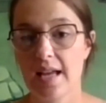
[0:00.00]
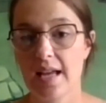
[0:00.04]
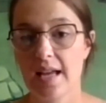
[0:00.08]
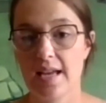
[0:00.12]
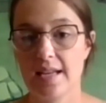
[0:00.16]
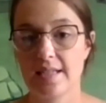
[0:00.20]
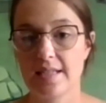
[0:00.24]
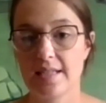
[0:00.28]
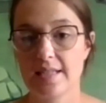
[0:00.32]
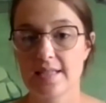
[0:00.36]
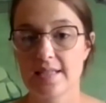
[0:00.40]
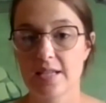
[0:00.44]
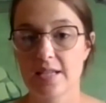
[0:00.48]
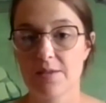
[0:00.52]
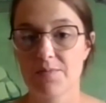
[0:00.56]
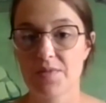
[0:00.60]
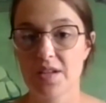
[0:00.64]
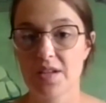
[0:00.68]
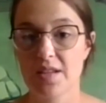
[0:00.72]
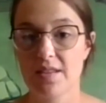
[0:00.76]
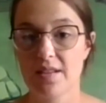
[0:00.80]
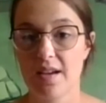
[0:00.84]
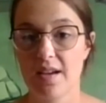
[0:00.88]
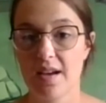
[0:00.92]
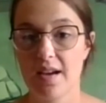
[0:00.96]
and it's
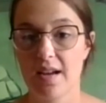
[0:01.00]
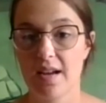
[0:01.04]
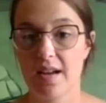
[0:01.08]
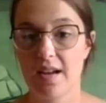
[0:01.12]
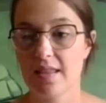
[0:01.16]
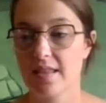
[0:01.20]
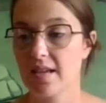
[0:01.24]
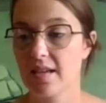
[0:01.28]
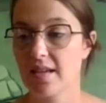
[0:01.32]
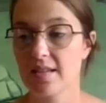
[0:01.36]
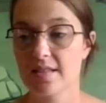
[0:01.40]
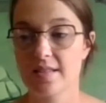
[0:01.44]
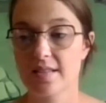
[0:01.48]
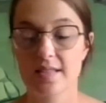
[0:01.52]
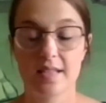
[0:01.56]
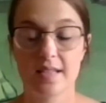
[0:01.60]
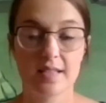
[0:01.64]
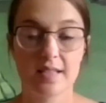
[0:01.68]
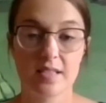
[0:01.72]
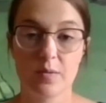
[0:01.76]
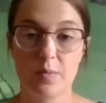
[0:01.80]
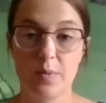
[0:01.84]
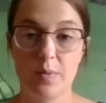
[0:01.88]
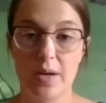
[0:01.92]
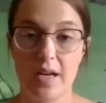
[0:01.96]
something that I think it's
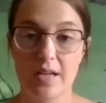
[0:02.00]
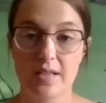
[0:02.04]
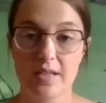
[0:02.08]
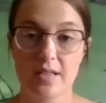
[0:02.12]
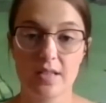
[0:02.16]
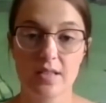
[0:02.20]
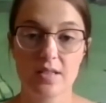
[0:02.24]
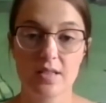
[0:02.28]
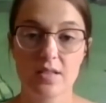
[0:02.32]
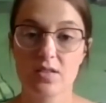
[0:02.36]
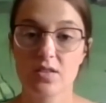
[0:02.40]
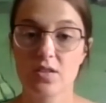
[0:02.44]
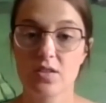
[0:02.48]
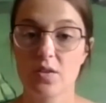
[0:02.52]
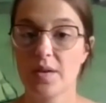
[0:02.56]
nice to practice.